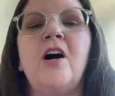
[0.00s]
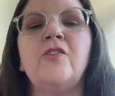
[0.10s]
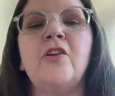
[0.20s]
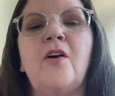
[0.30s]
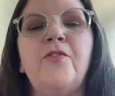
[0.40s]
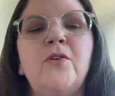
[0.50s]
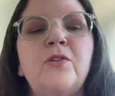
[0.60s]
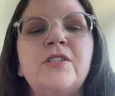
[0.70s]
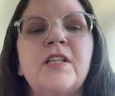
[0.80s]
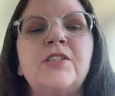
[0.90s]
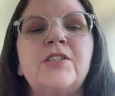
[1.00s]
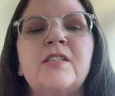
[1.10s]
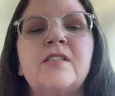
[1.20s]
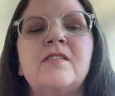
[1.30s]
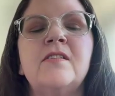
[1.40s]
unlawful, such
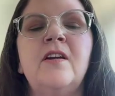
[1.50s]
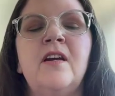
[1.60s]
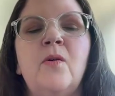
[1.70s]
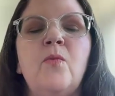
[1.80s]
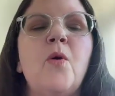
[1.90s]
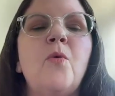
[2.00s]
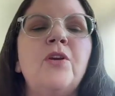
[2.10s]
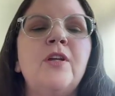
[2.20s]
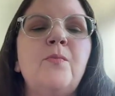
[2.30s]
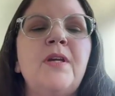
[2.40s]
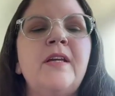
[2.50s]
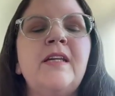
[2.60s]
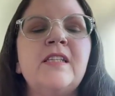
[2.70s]
as what would be